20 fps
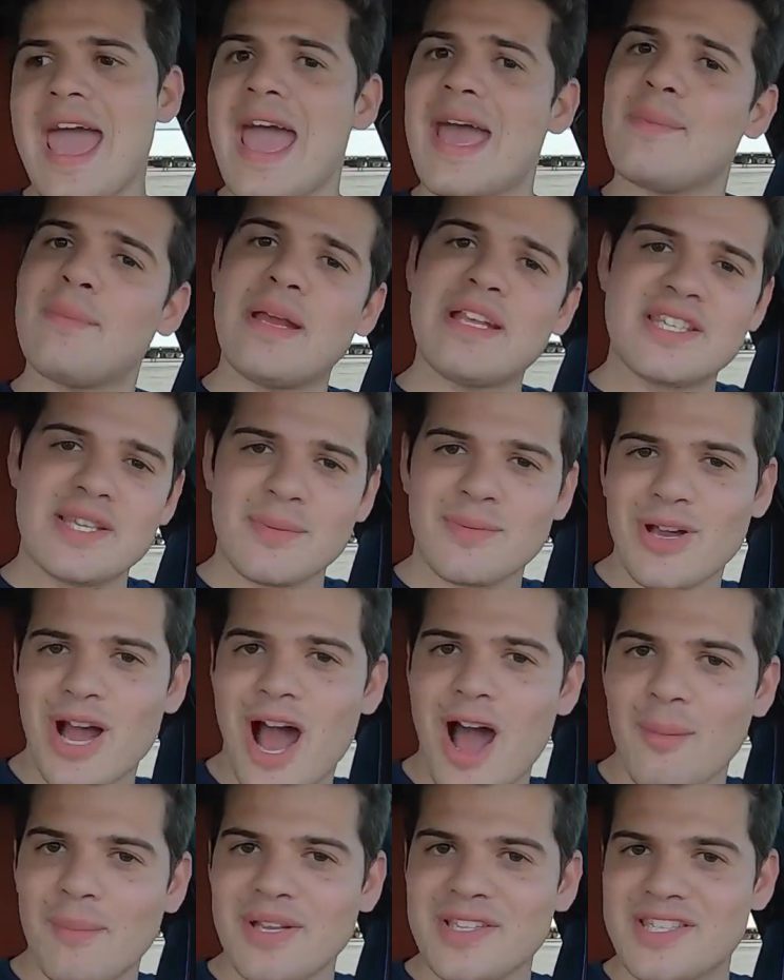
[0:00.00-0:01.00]
and made some
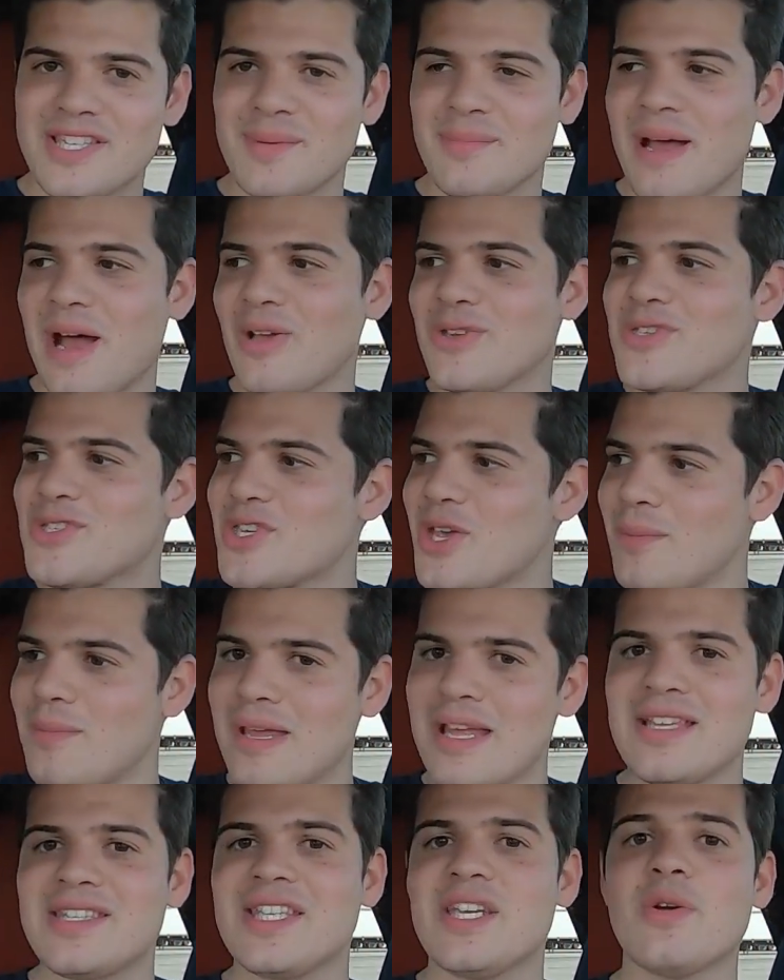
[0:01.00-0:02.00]
comments about some
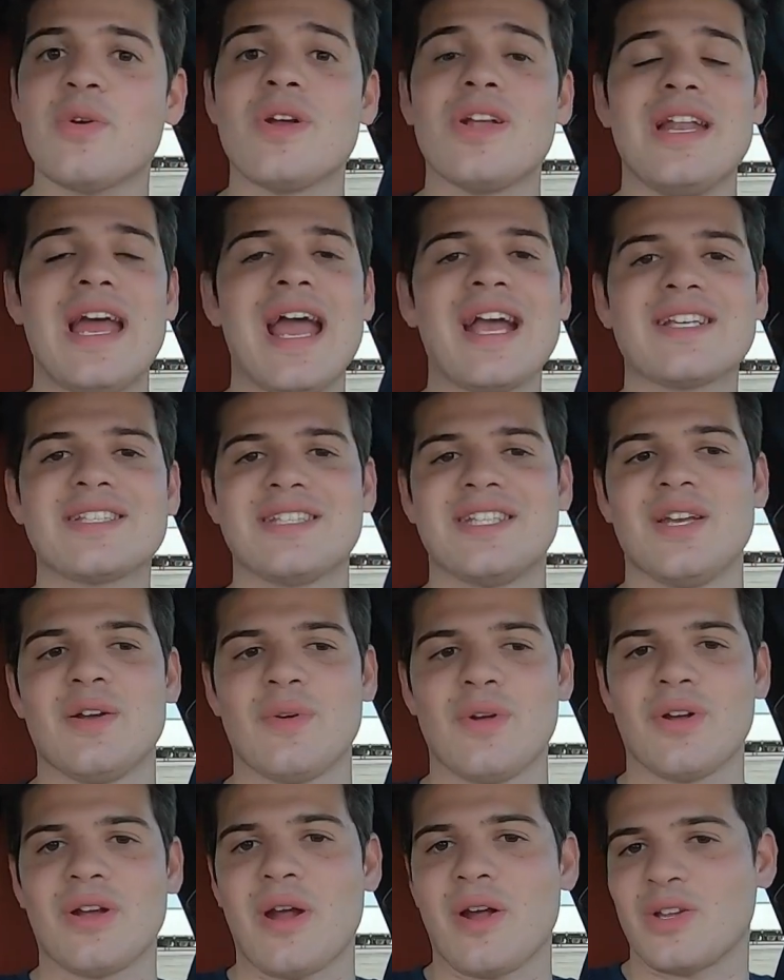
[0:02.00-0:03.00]
interior and
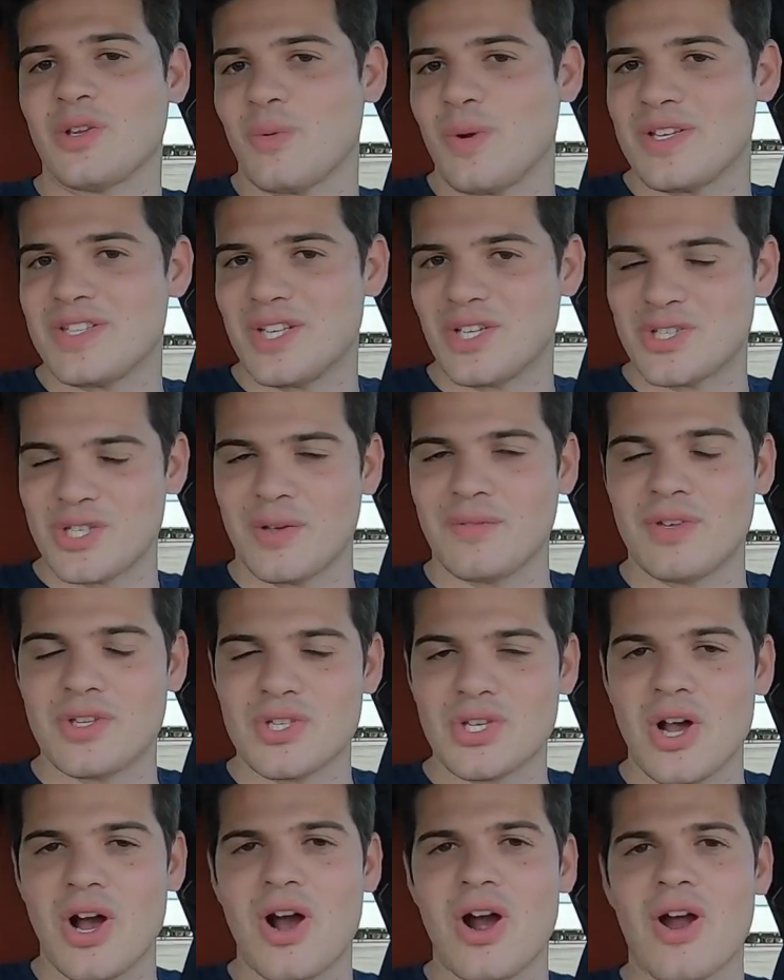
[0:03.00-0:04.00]
exterior characteristics of
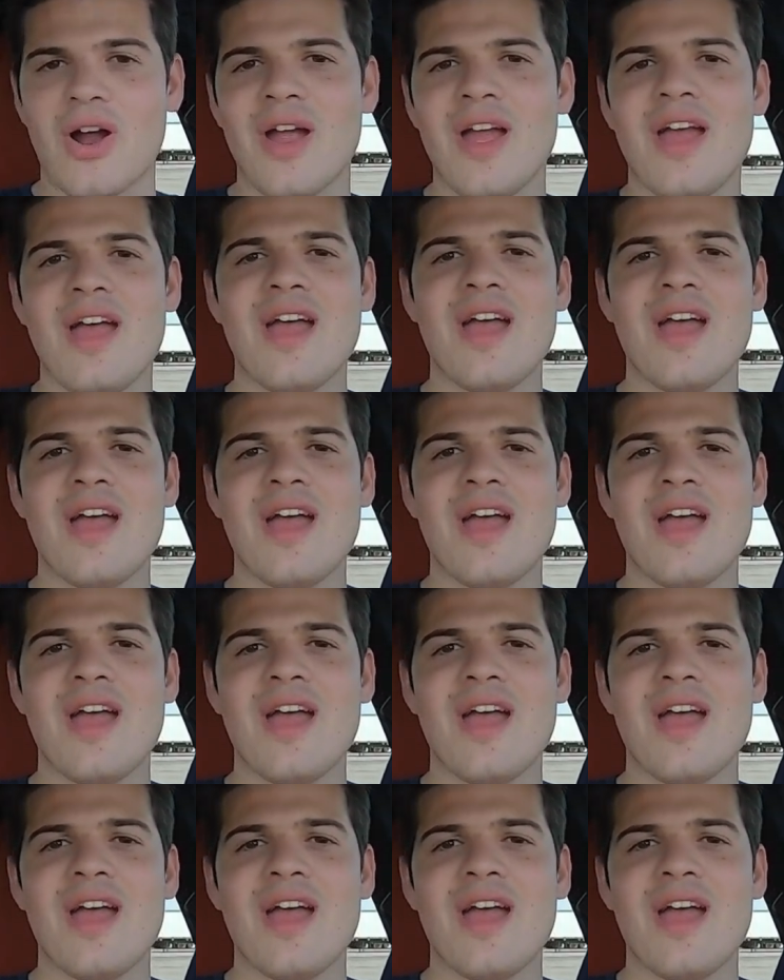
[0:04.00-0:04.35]
this car,